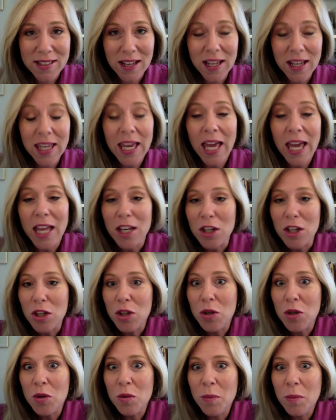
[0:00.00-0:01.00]
Again,
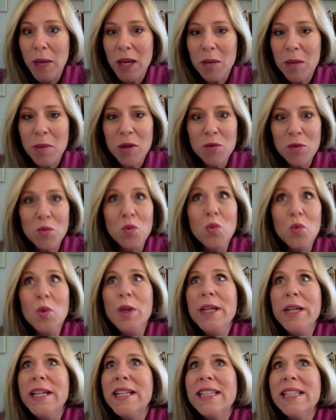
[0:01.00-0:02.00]
you may be
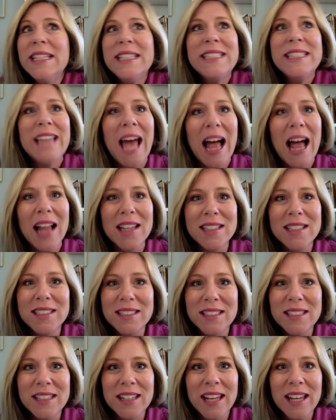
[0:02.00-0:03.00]
really
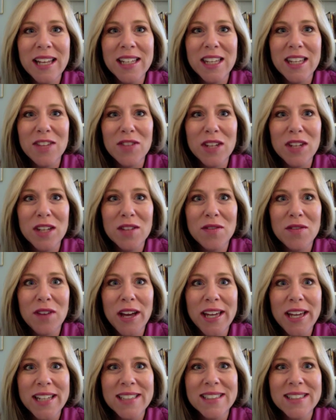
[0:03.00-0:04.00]
talented at giving
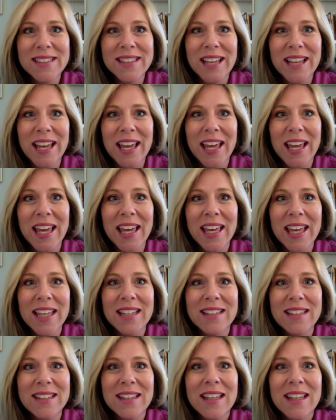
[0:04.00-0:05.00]
advice,
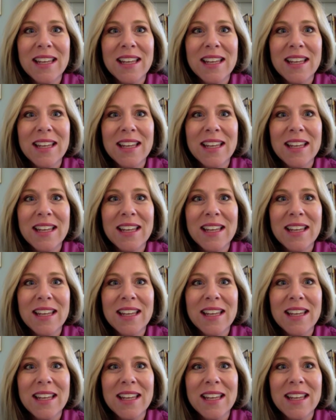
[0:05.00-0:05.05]
and